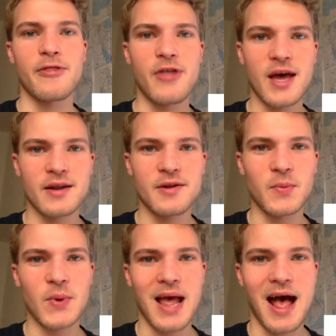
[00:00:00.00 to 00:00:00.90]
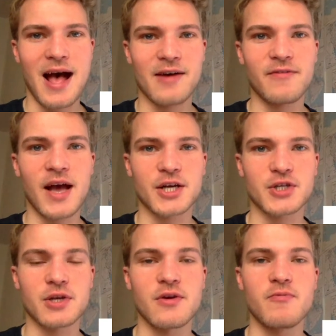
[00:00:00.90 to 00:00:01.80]
Then we have
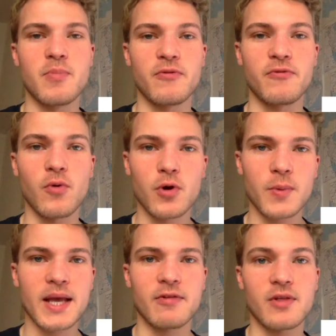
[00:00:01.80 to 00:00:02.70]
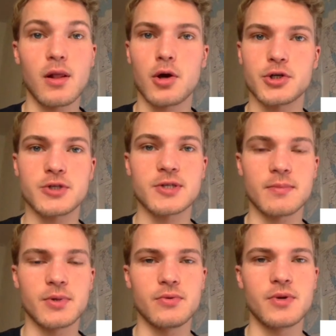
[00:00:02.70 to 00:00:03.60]
actually, before we get the large
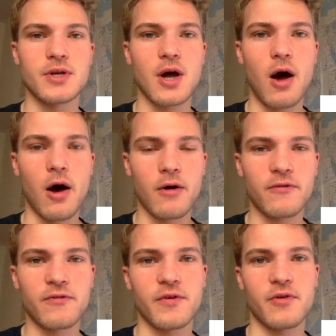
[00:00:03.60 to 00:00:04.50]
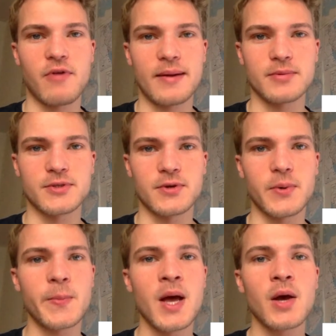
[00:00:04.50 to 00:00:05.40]
subunit of the
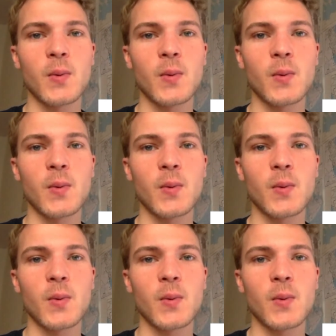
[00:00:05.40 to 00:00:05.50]
ribosome,